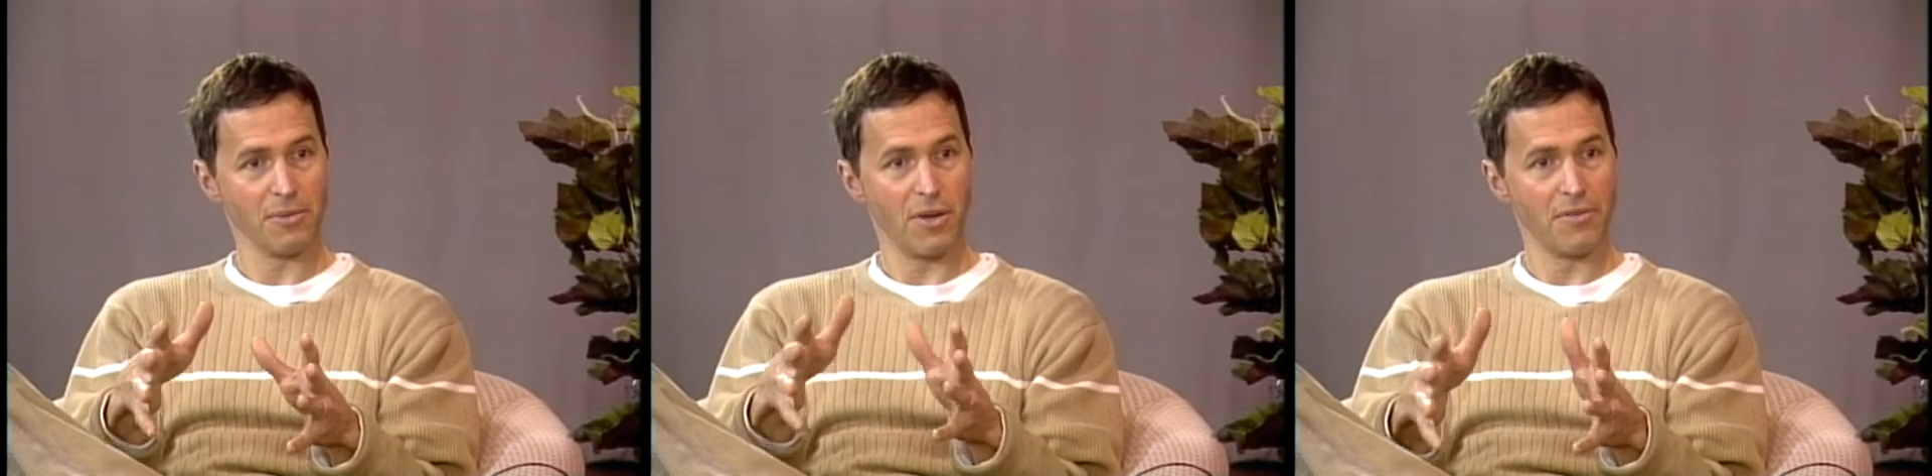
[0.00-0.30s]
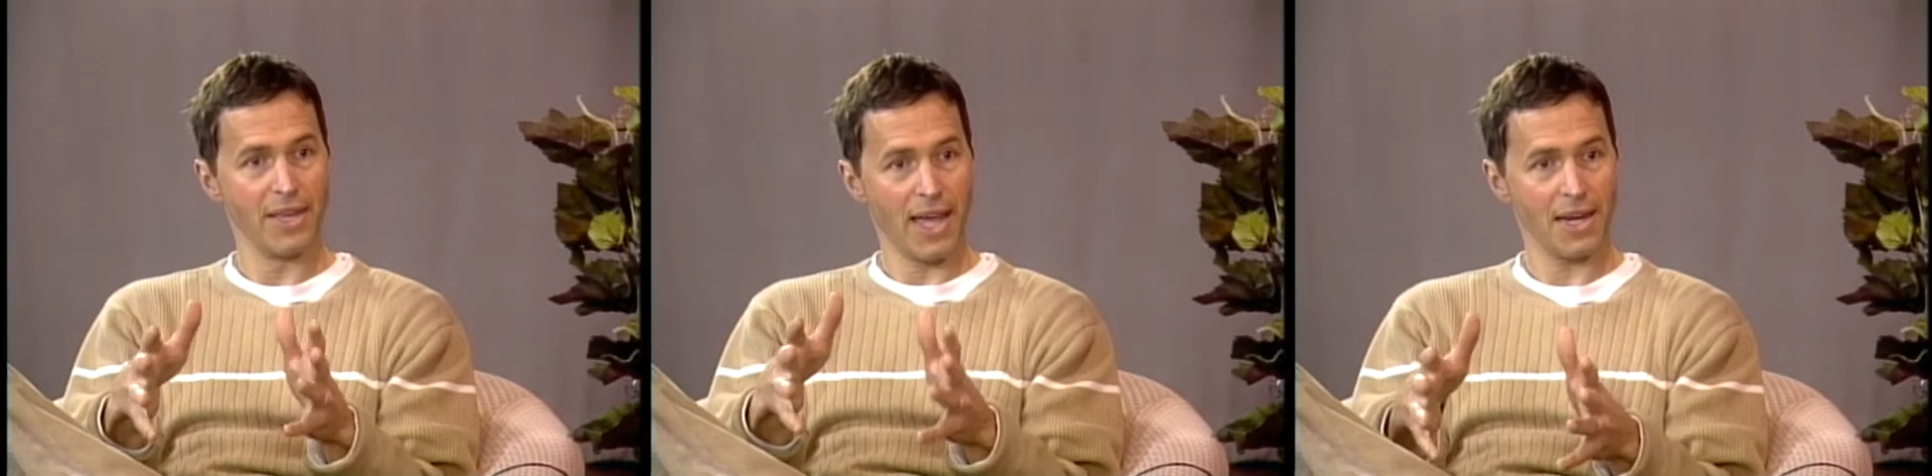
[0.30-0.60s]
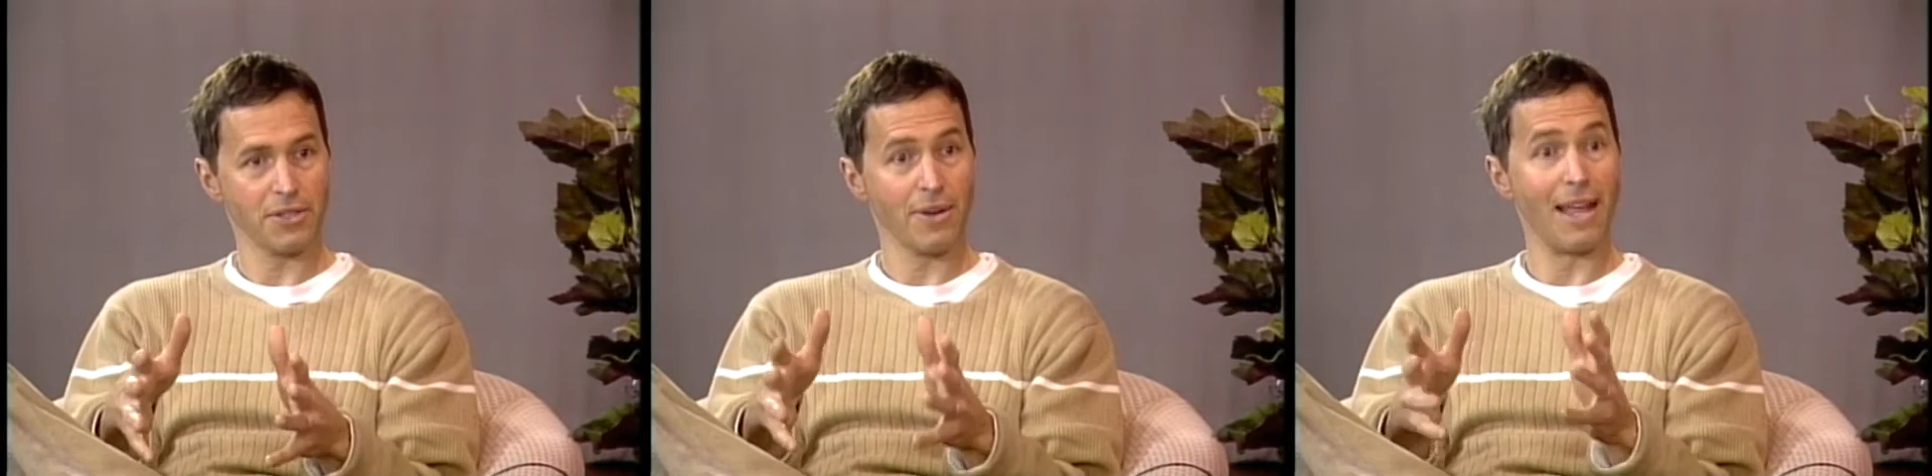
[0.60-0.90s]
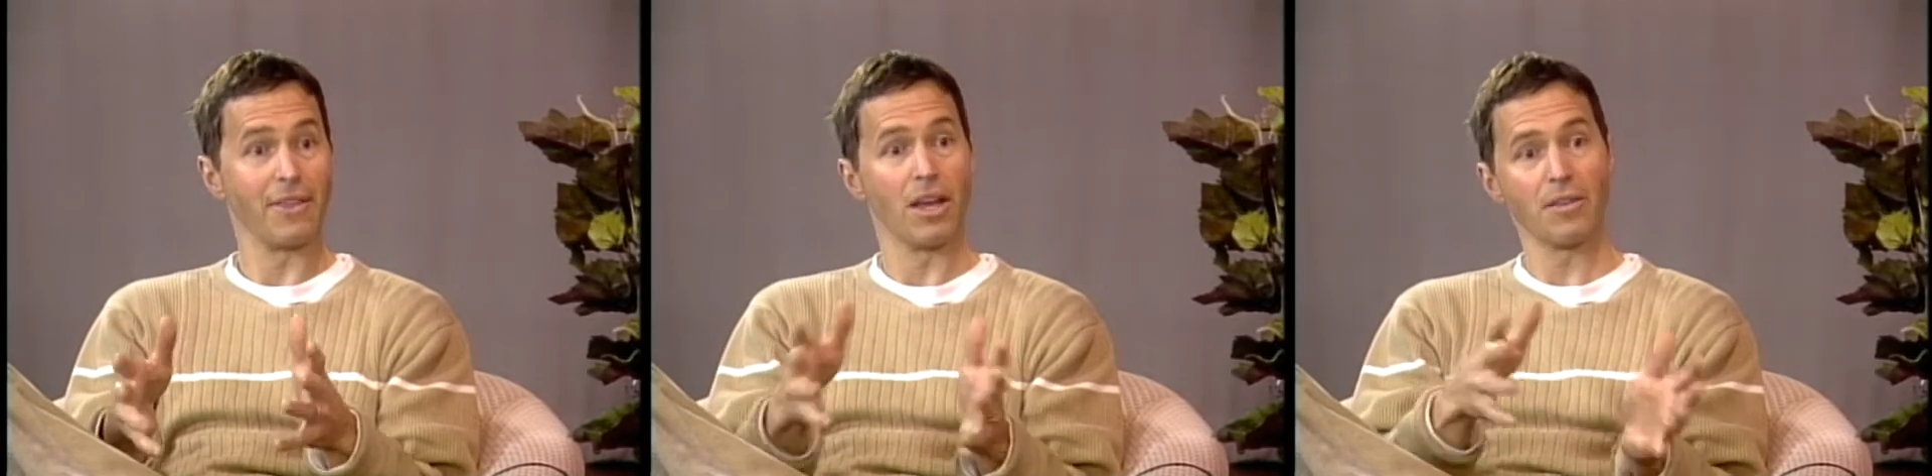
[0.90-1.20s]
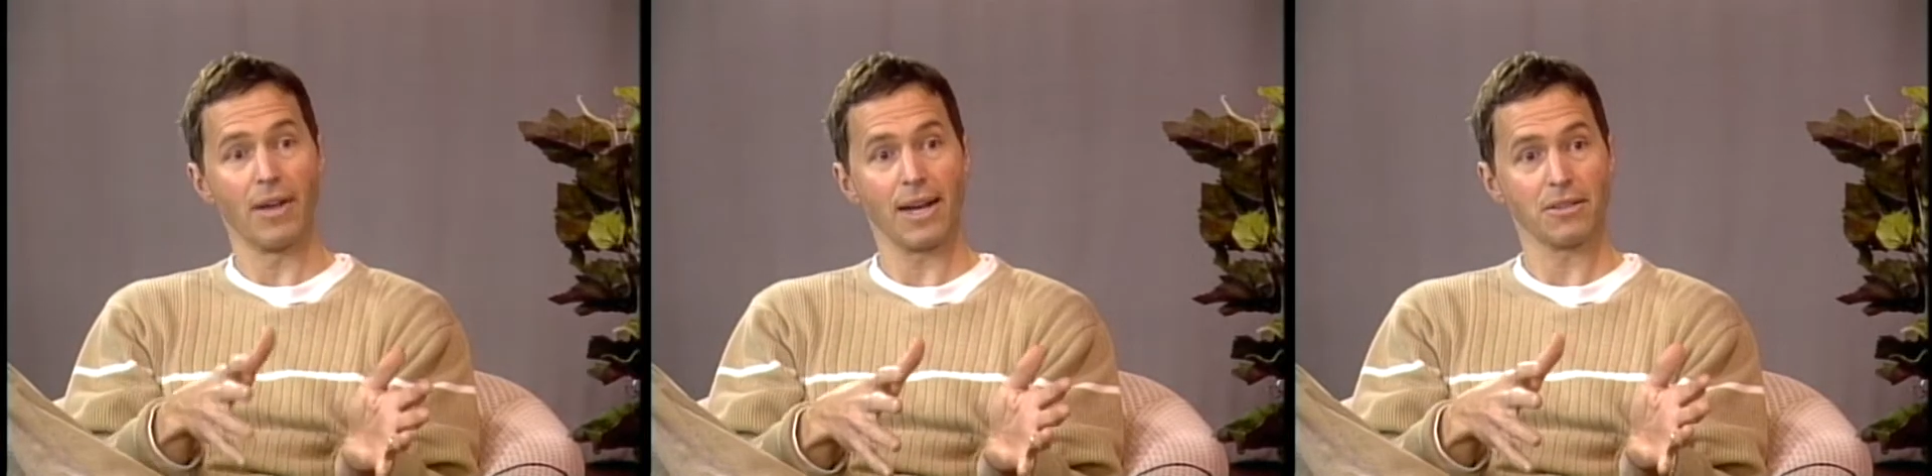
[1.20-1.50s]
of the actor and the other
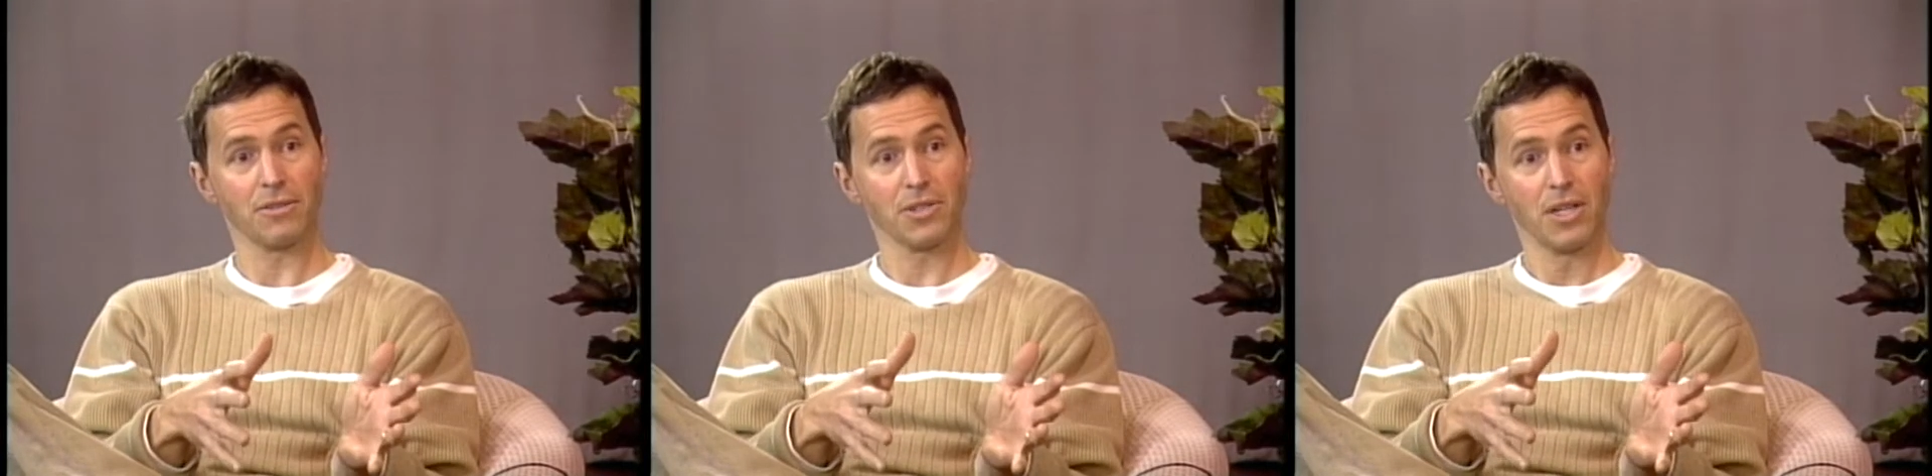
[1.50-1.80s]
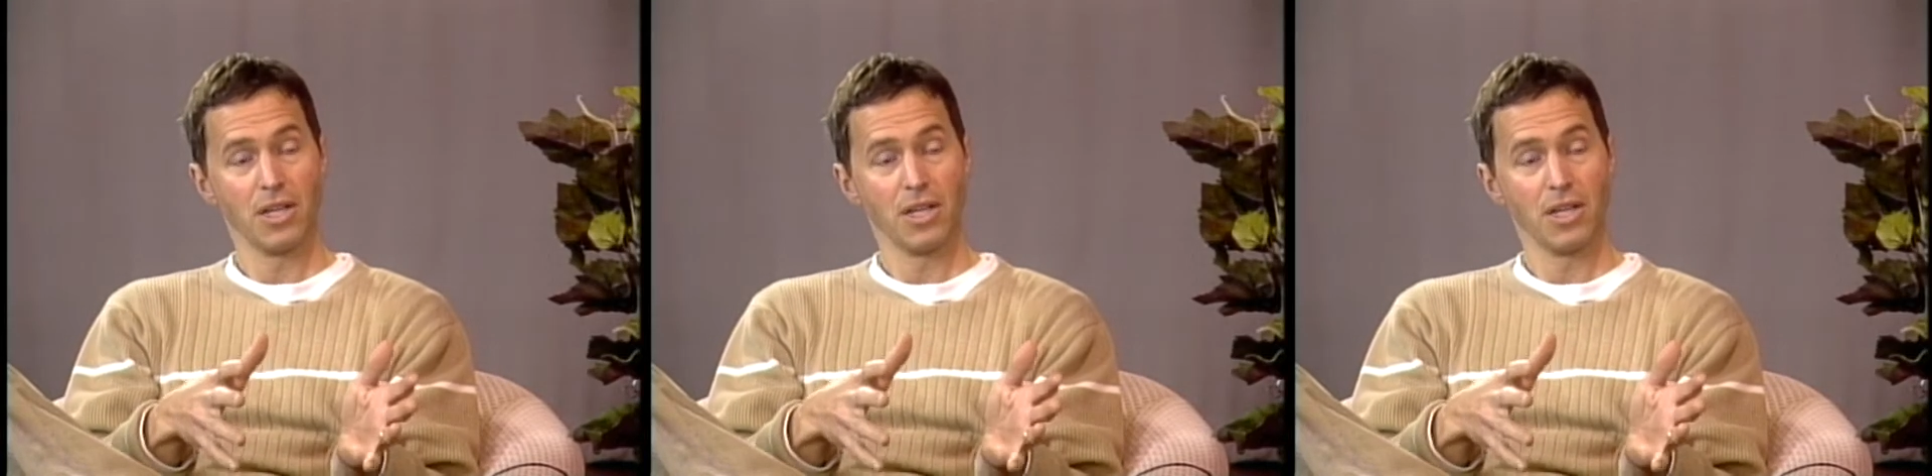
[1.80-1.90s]
actors.